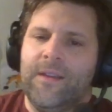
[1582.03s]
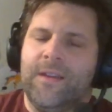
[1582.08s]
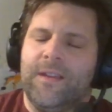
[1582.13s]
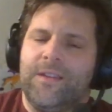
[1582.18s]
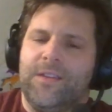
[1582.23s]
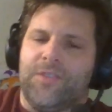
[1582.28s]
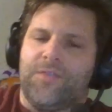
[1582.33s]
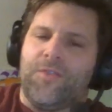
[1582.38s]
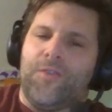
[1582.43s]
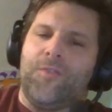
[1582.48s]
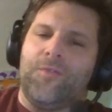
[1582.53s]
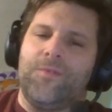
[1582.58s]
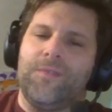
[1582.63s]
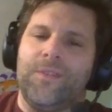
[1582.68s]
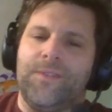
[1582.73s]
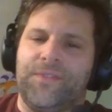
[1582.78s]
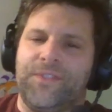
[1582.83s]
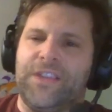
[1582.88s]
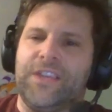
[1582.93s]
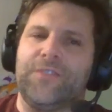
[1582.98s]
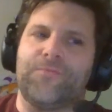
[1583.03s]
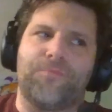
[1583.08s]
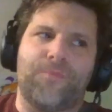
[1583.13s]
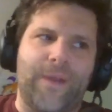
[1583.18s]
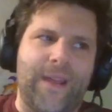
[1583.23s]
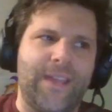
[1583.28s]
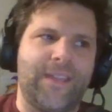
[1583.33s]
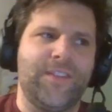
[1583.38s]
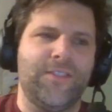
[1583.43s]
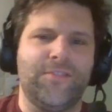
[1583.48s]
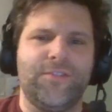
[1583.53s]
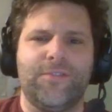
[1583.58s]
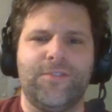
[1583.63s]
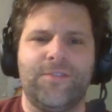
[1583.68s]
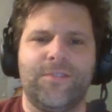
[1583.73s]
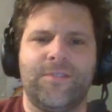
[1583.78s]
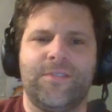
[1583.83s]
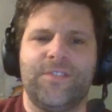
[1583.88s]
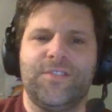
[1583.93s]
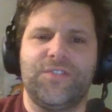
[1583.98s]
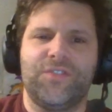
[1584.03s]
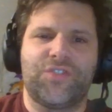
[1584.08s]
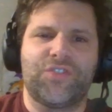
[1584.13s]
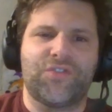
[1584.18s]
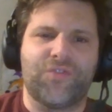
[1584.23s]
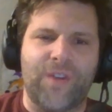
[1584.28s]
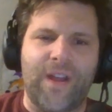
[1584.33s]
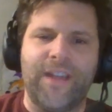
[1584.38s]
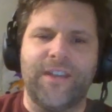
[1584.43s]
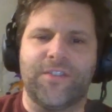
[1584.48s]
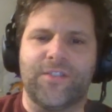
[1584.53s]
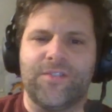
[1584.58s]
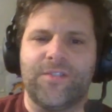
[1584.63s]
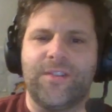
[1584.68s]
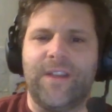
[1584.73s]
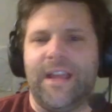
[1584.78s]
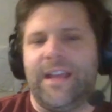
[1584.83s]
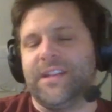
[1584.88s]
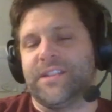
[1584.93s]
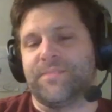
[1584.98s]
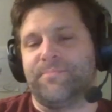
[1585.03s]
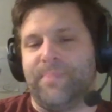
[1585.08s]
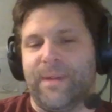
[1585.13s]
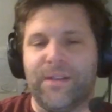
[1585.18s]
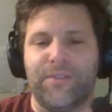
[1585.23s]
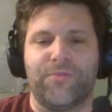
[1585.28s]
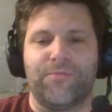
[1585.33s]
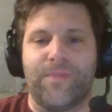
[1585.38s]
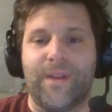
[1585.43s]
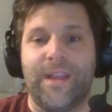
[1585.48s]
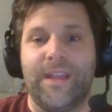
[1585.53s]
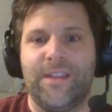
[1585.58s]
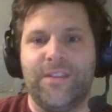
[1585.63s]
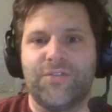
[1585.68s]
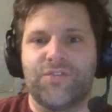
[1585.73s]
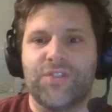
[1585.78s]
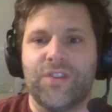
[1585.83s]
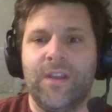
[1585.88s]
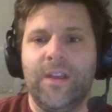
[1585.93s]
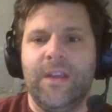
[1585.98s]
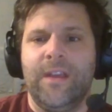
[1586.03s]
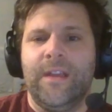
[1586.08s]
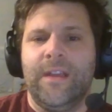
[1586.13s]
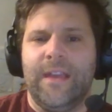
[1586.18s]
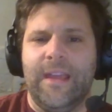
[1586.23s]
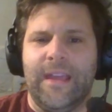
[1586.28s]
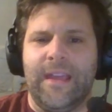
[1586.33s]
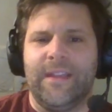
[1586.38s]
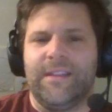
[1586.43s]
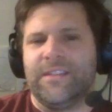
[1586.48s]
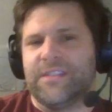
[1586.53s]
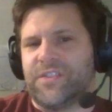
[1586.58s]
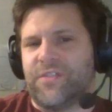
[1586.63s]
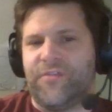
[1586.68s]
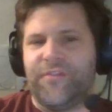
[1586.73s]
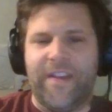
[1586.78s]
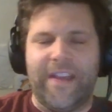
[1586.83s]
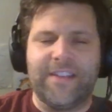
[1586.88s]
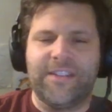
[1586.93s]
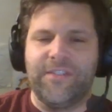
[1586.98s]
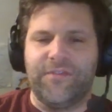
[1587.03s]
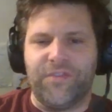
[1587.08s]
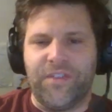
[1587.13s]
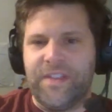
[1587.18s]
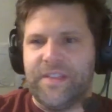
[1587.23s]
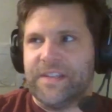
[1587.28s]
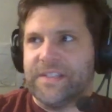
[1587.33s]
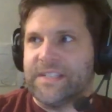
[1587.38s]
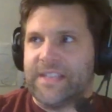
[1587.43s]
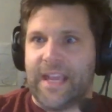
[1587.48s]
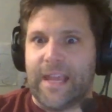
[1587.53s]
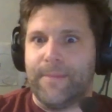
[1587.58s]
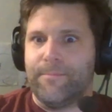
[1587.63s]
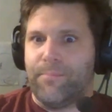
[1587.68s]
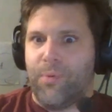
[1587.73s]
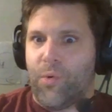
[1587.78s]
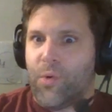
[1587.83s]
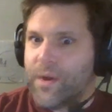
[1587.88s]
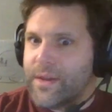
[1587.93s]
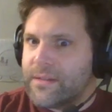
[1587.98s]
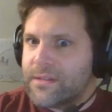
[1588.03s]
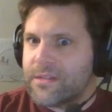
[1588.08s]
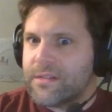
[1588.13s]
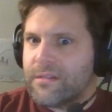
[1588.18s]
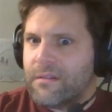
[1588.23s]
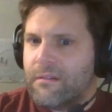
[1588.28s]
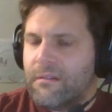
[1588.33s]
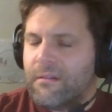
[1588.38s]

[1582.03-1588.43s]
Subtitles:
The regular Strider has better range and is effectively the same points.